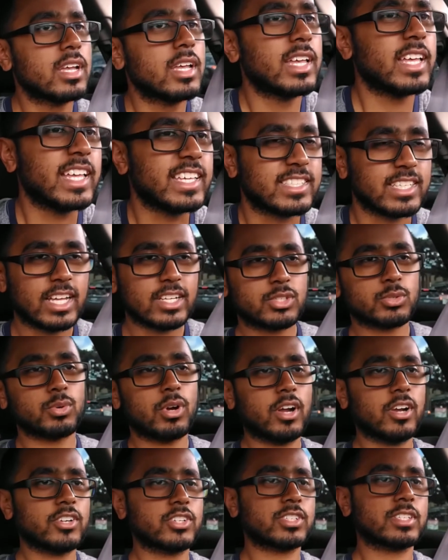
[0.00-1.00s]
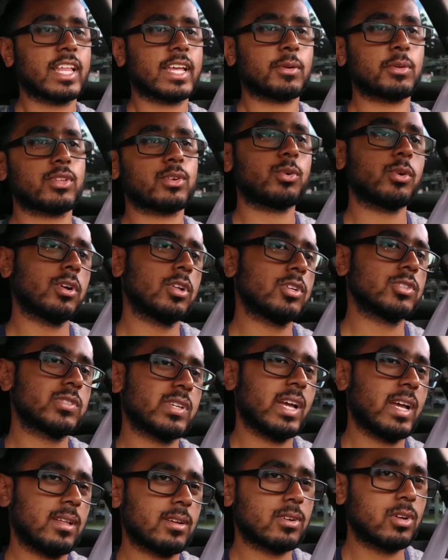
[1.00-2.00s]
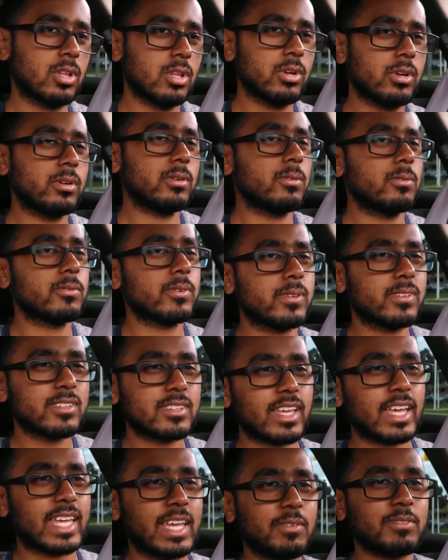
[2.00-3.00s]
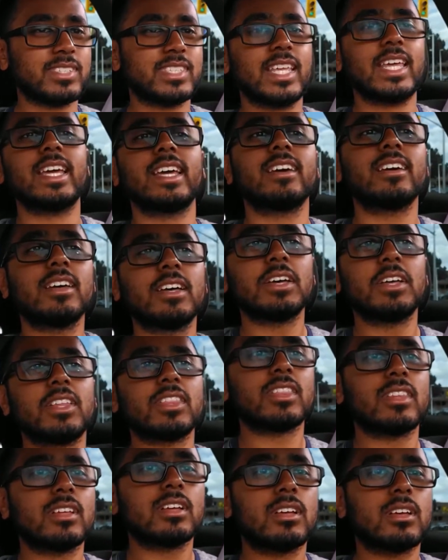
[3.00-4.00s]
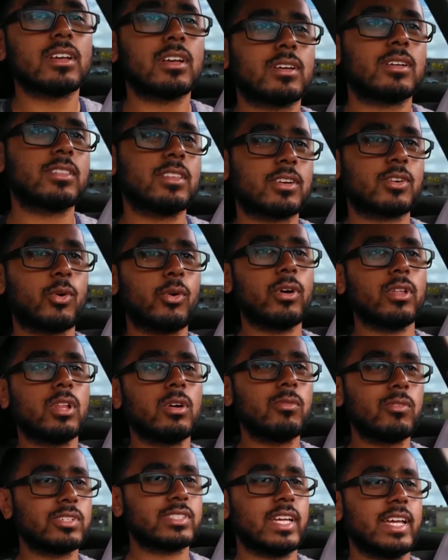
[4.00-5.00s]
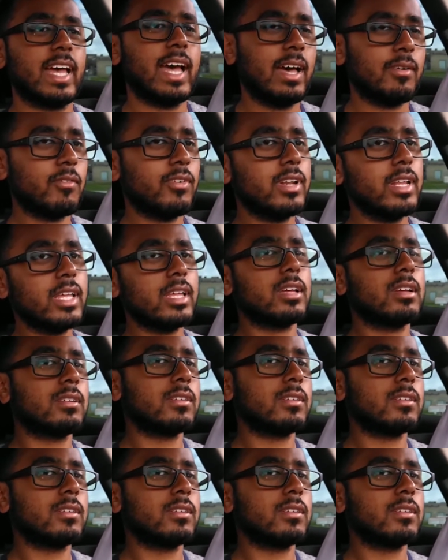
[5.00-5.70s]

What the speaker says: it's not too harsh. Like with the coilovers, I can't even see it. The coilovers I have on it,